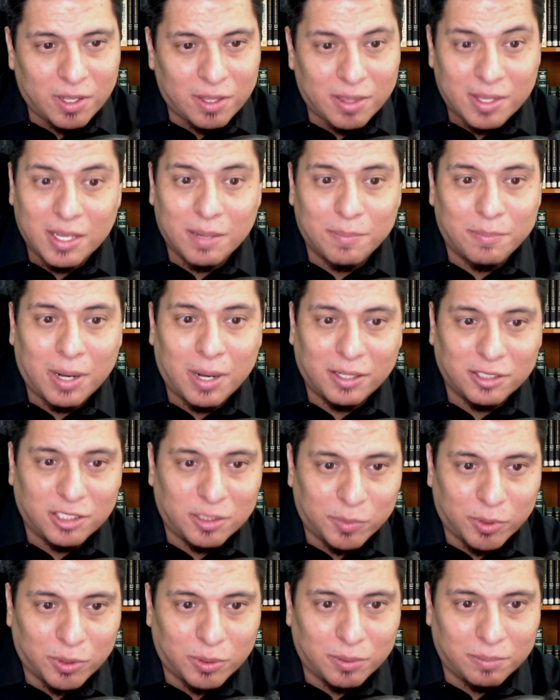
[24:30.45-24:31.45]
The
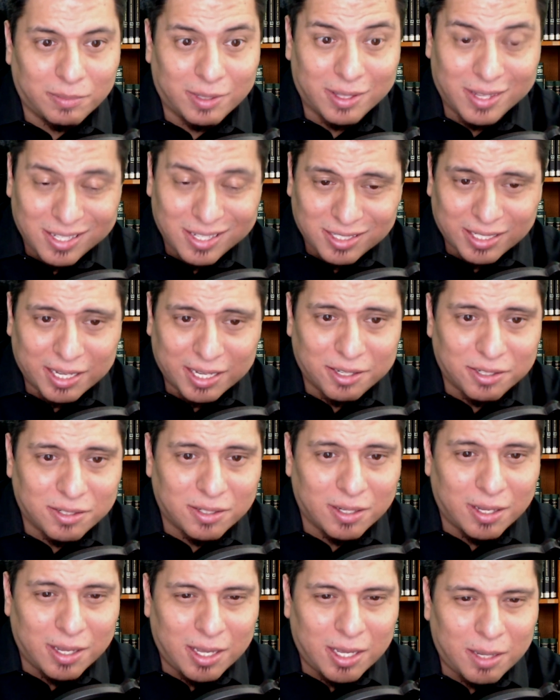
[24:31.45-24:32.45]
impossible, in this case,
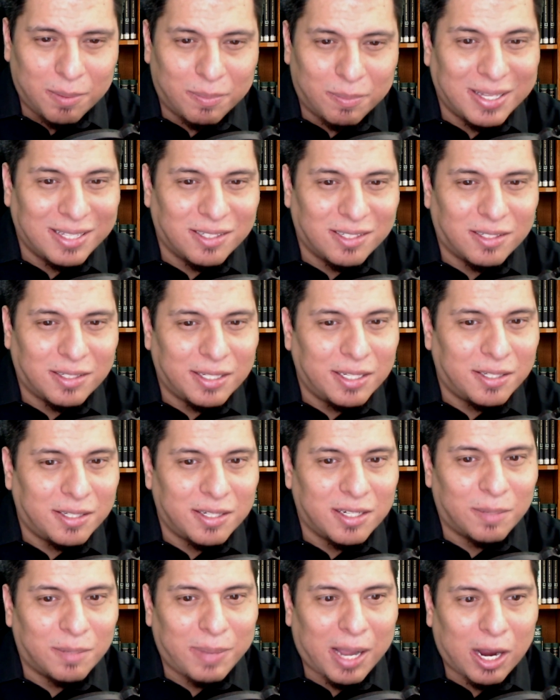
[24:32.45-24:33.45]
means
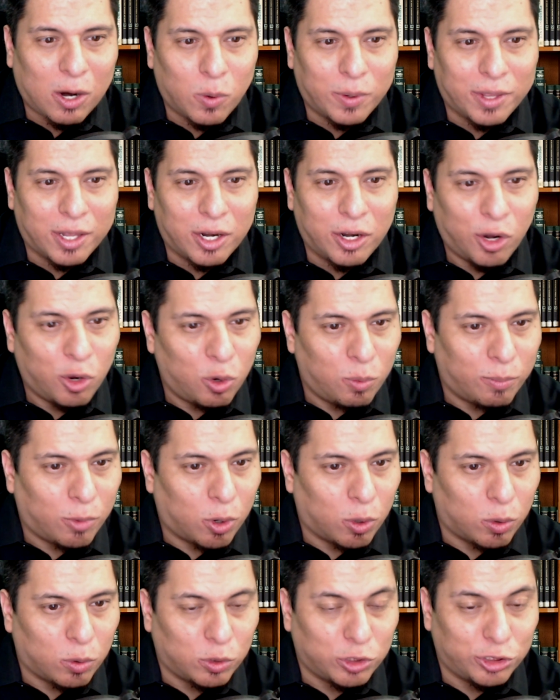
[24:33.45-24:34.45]
seizing a power that no
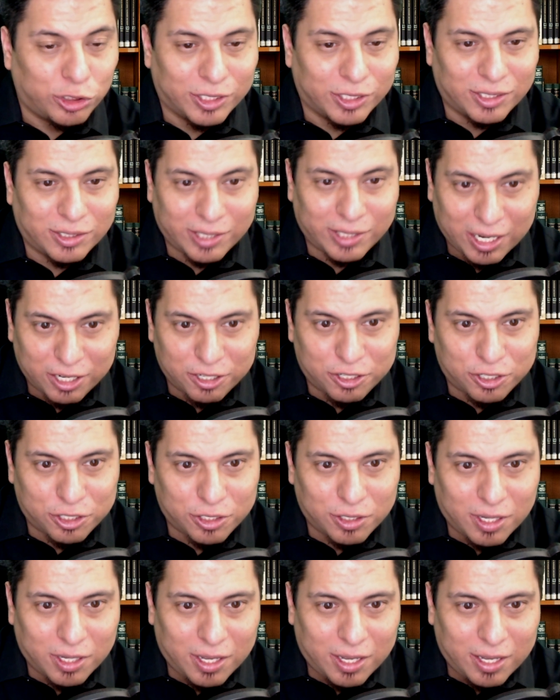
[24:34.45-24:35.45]
mortal should touch.